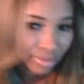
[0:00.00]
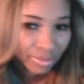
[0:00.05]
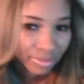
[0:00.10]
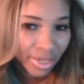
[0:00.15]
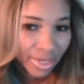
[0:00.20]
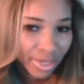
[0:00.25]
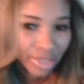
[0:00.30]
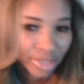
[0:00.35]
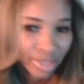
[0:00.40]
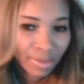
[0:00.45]

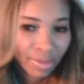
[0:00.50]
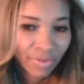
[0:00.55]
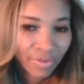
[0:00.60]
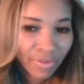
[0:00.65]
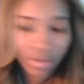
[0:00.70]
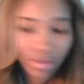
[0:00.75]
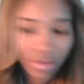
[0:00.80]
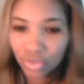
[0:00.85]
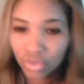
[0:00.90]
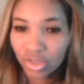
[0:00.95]
And as in my
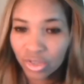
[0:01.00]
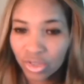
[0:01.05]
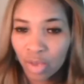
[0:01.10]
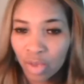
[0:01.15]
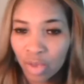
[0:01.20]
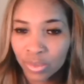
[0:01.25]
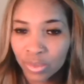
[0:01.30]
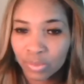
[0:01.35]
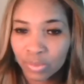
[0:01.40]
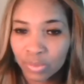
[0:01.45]
photos you saw
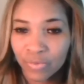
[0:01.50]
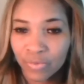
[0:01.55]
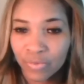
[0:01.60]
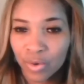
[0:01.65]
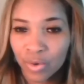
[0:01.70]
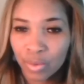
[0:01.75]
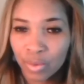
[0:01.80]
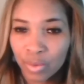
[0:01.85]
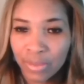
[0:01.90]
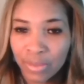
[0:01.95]
once before
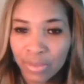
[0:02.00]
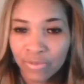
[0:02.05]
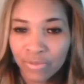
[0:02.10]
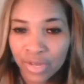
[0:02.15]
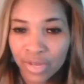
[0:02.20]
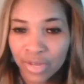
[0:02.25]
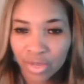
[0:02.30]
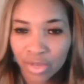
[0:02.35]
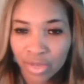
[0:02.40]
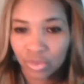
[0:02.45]
in one of the other
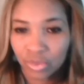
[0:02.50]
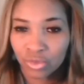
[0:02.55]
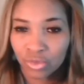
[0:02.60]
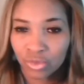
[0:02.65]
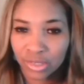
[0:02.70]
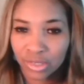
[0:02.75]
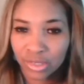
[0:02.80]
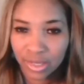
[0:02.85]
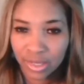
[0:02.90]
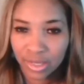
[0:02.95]
videos, you'll see.